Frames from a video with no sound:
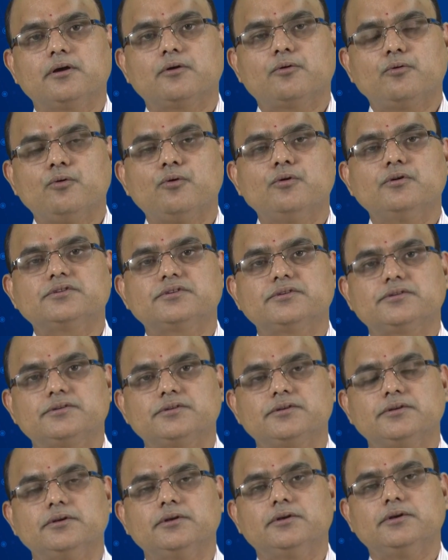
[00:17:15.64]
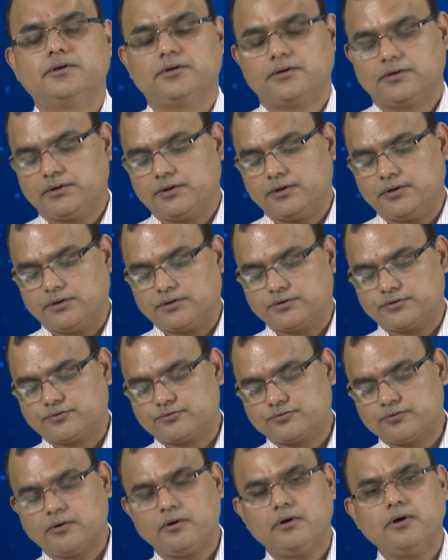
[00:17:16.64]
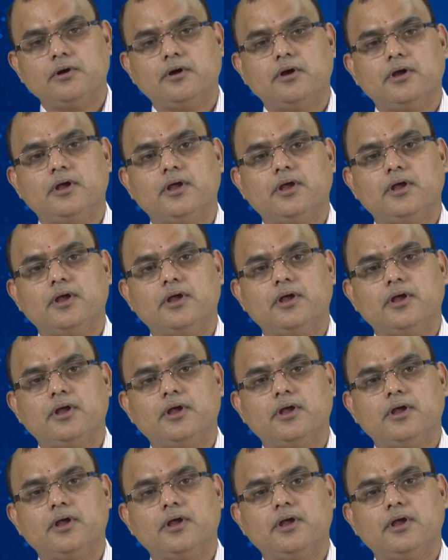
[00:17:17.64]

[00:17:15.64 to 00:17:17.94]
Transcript: course. So,